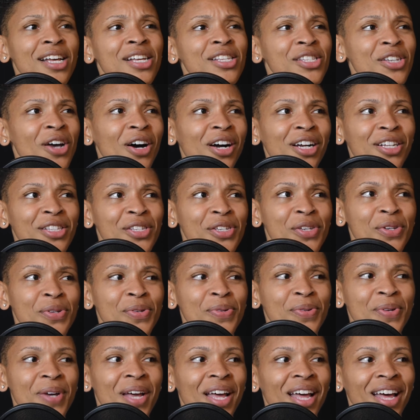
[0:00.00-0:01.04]
talking
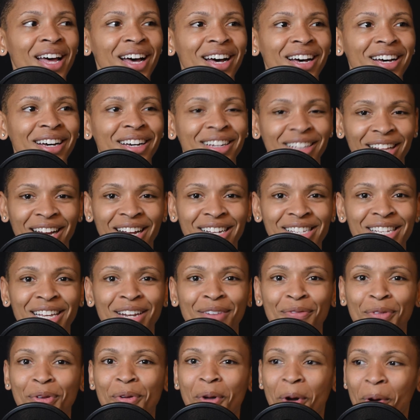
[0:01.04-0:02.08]
to, like I said, a
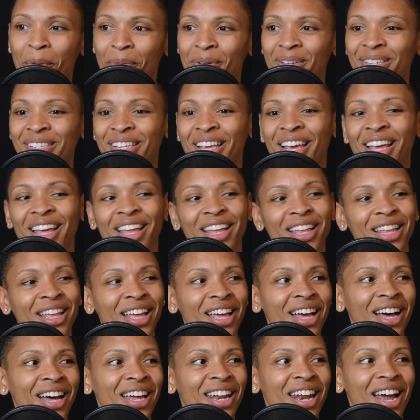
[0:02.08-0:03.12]
few homies,
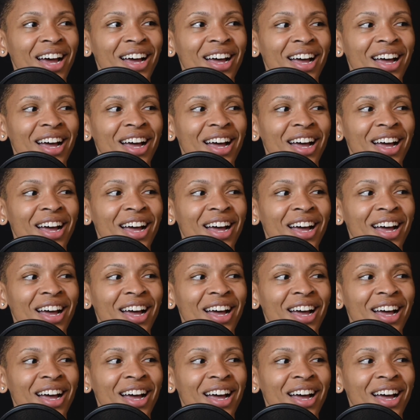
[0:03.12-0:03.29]
and